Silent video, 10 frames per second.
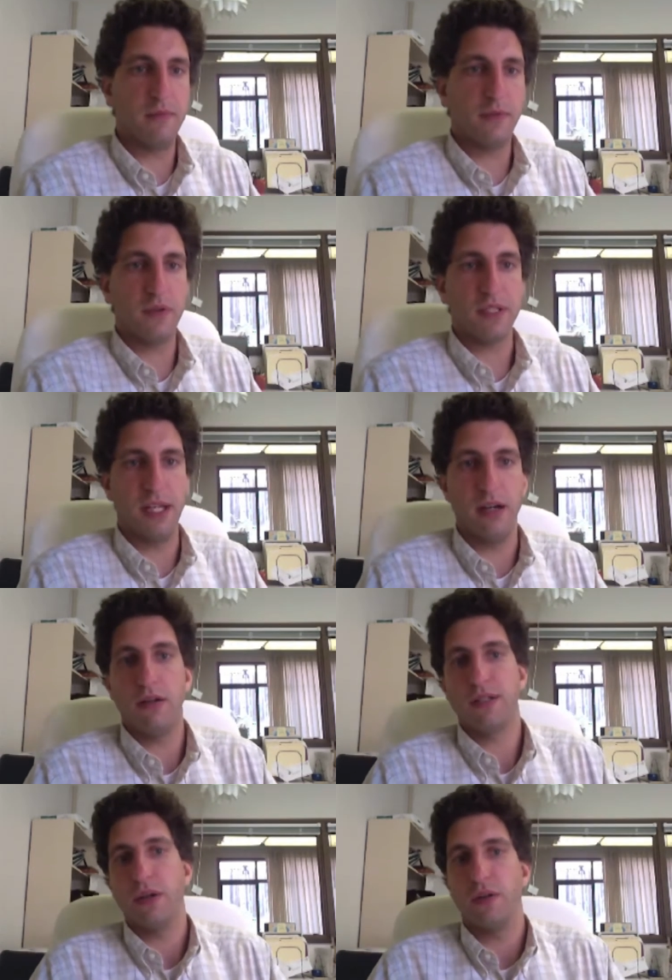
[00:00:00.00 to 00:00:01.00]
first year
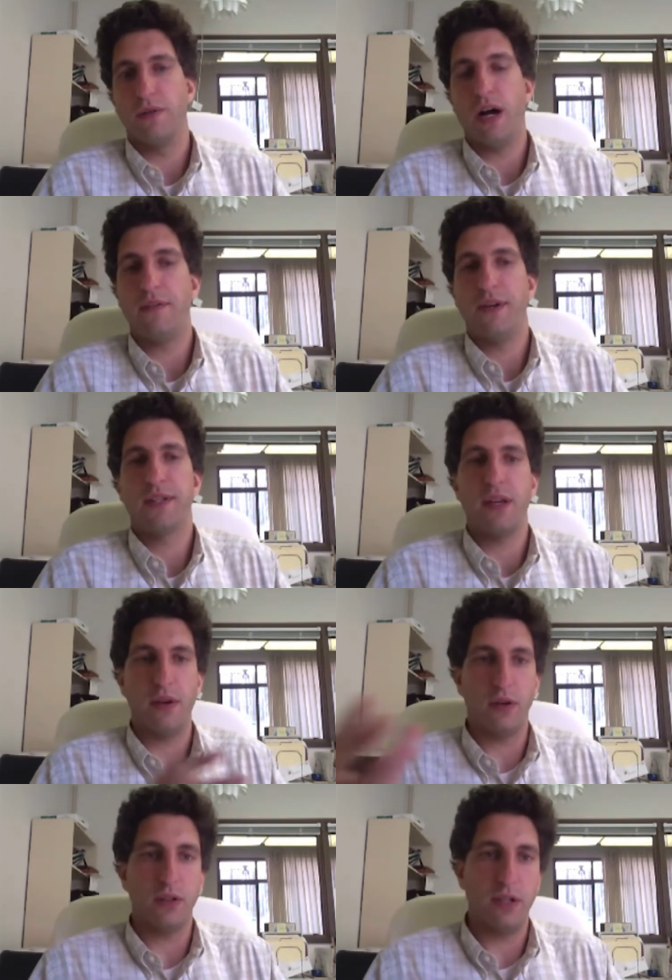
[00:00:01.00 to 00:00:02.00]
or so of office,
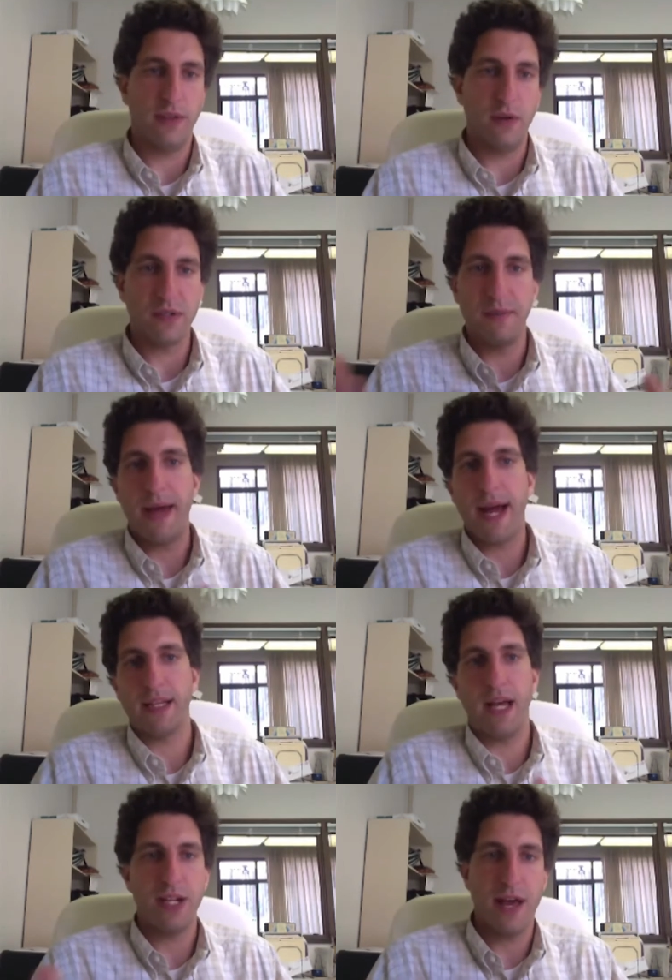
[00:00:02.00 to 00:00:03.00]
although clearly there was some
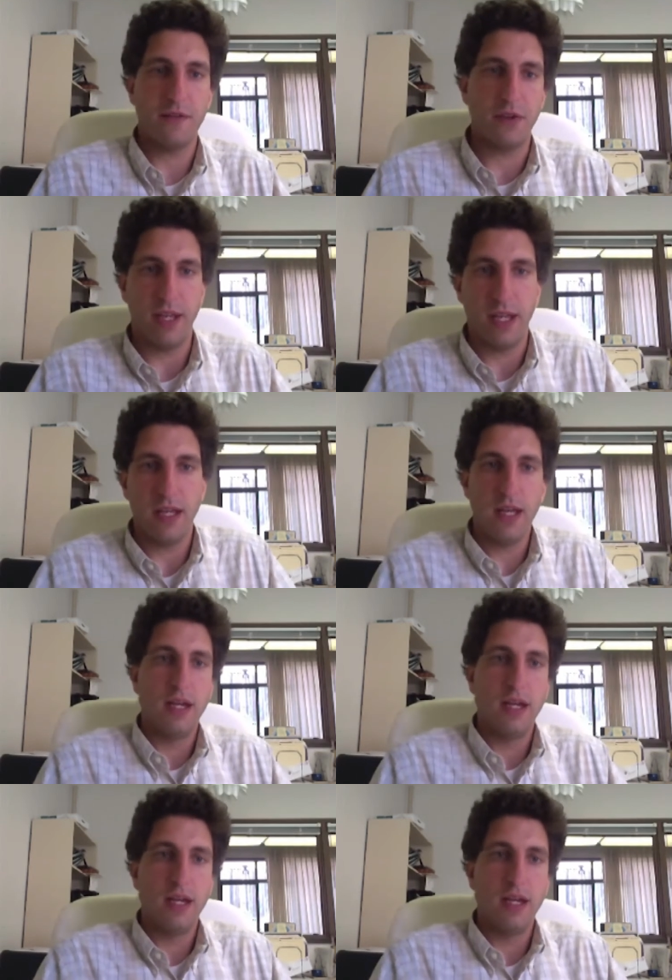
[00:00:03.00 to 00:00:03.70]
backlash after the